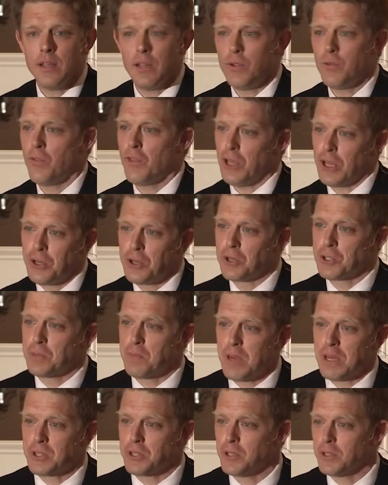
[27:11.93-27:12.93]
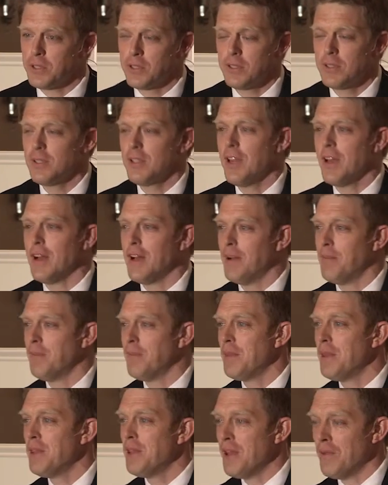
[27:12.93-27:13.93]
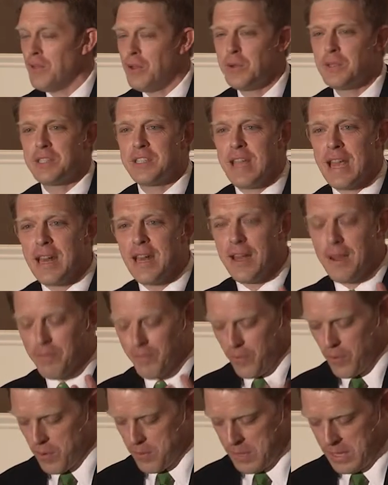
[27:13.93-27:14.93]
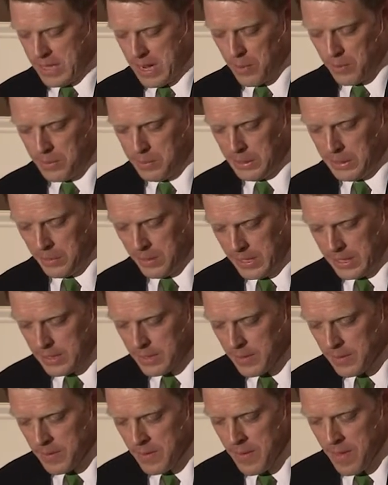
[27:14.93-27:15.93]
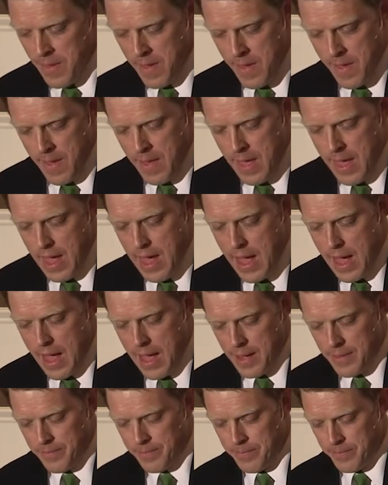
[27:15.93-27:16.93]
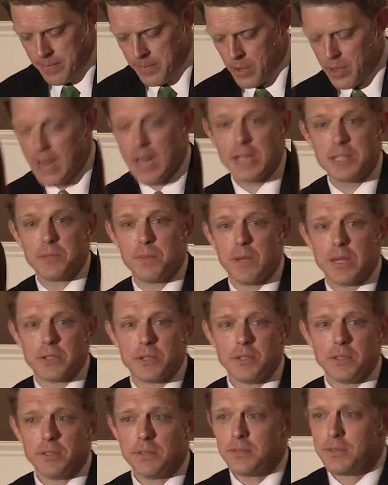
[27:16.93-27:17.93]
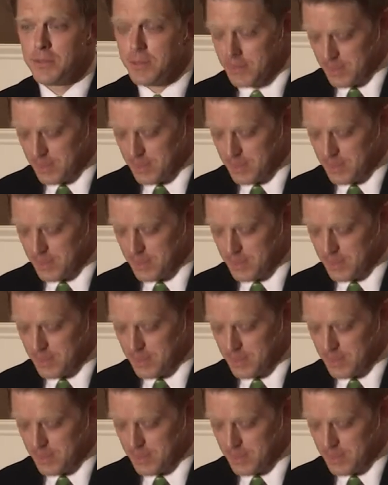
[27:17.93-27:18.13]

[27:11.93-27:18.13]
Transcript: you think you're special. Um, if you'd stand up for me, that would be great. You're not special.